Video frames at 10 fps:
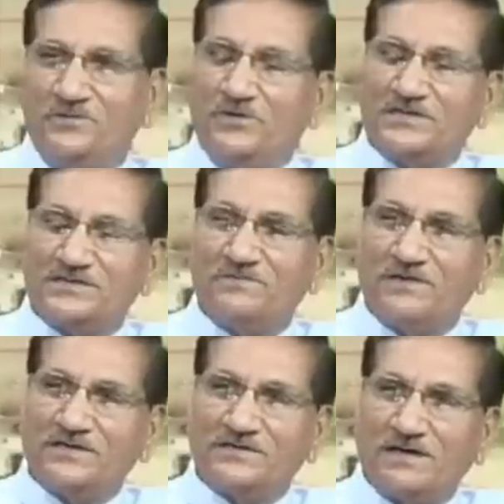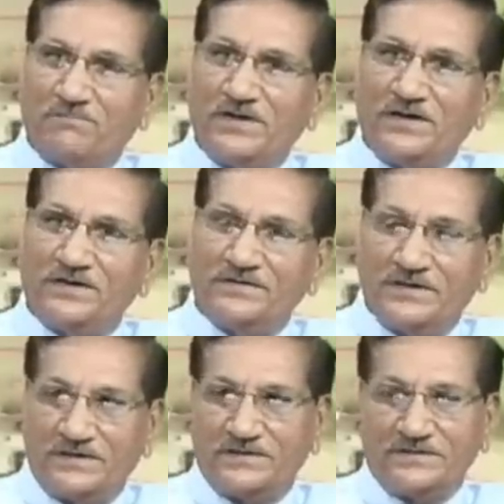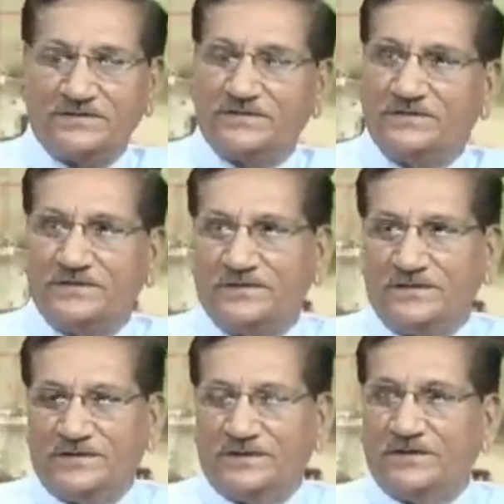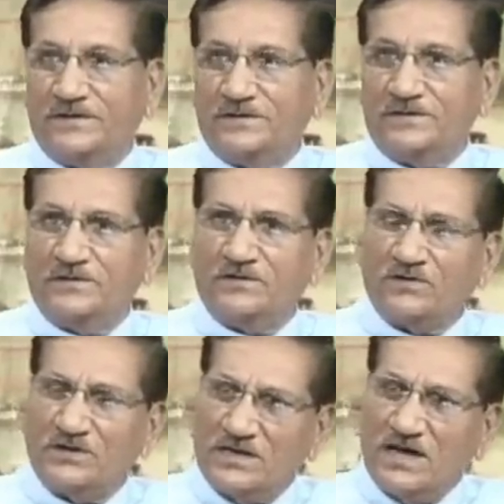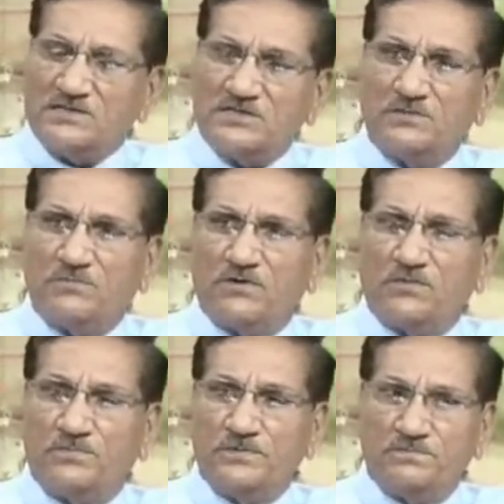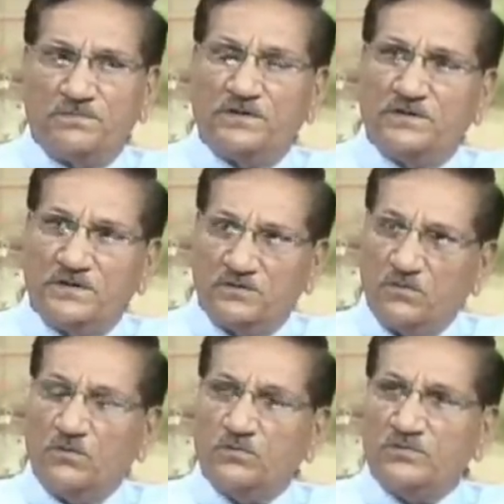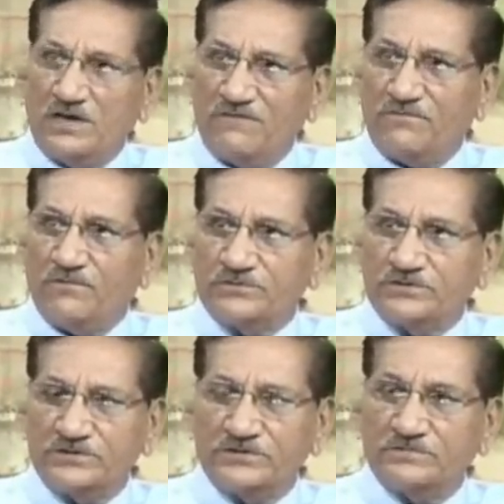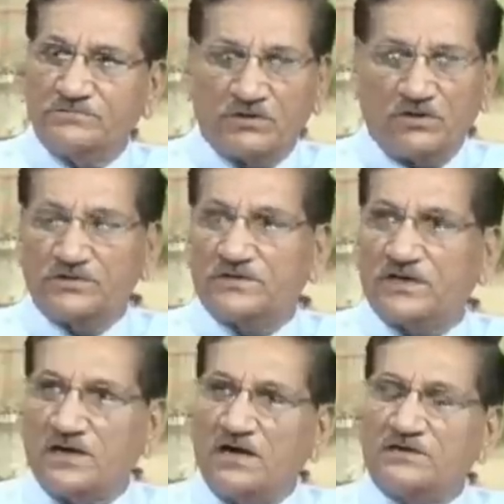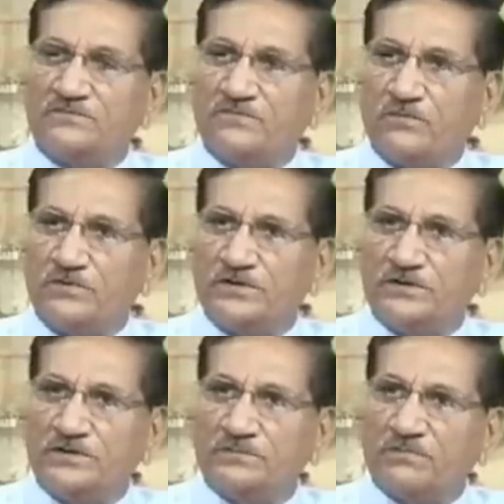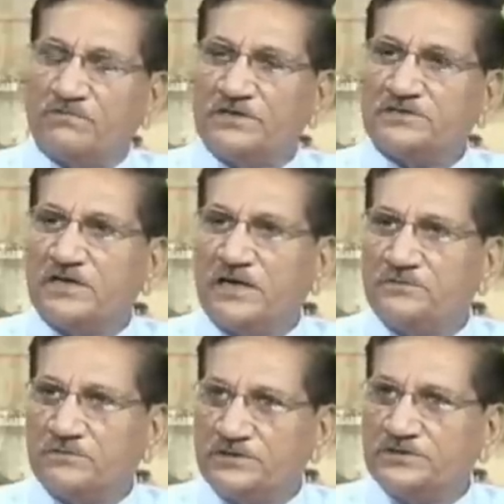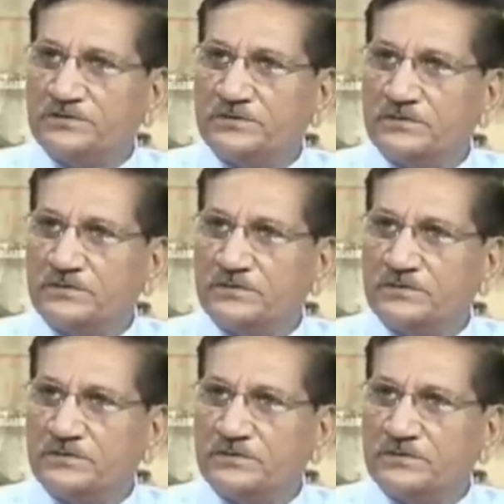USA, what is happening is that large number of people, they go to the armed forces because they can't afford professional education.